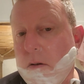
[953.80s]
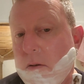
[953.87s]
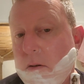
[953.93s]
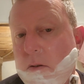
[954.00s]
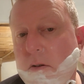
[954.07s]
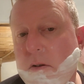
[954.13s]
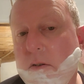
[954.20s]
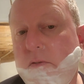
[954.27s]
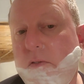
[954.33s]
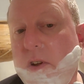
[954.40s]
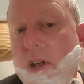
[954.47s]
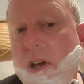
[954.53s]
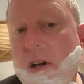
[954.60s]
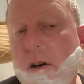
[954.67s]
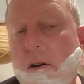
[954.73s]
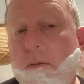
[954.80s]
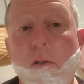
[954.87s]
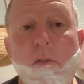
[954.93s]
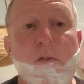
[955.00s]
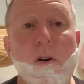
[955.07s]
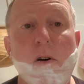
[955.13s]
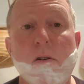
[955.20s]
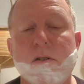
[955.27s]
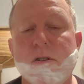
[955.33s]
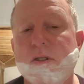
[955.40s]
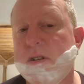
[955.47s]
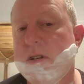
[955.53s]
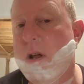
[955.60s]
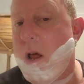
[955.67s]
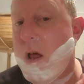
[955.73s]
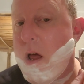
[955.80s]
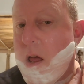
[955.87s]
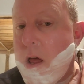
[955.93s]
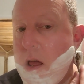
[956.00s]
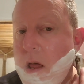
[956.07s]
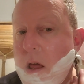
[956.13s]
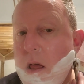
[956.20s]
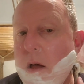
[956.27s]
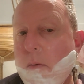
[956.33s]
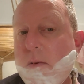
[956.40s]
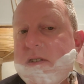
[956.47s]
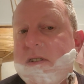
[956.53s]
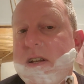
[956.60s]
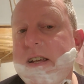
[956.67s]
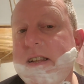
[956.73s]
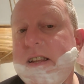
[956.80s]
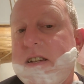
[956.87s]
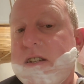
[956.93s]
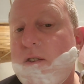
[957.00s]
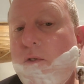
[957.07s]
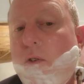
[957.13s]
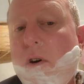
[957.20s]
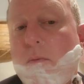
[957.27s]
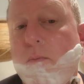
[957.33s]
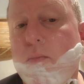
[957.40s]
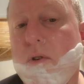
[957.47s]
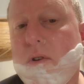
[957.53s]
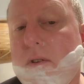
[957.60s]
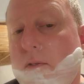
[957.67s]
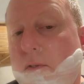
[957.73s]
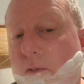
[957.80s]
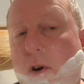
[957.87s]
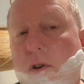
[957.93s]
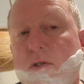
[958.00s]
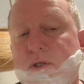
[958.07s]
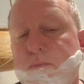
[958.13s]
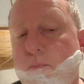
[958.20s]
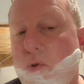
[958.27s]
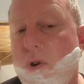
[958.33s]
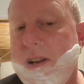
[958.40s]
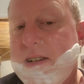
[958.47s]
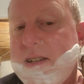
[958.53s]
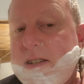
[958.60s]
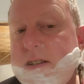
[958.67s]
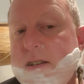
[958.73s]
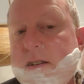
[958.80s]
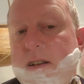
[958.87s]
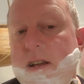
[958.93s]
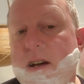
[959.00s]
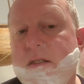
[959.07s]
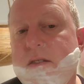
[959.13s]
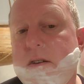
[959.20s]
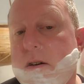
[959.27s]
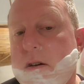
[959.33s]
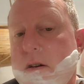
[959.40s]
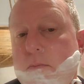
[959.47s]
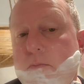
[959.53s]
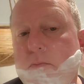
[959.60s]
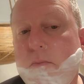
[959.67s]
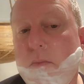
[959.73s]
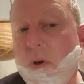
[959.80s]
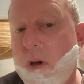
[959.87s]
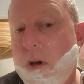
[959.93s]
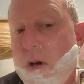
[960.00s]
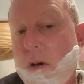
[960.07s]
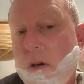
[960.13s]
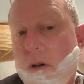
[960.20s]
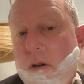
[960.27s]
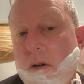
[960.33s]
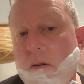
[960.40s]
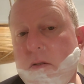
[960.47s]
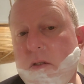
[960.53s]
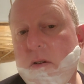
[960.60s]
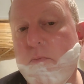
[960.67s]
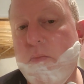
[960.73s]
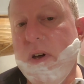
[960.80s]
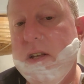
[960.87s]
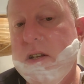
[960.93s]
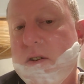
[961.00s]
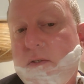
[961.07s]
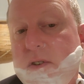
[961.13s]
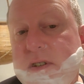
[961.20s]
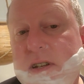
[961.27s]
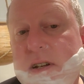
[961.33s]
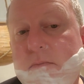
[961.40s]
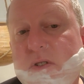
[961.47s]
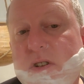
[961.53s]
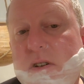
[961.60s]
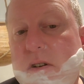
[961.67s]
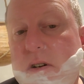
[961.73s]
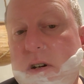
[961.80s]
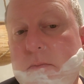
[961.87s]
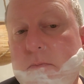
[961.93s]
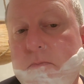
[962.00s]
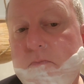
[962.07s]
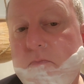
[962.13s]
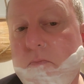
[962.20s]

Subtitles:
Took a video of a fox. I've been seeing these fox prints down the beach for some time,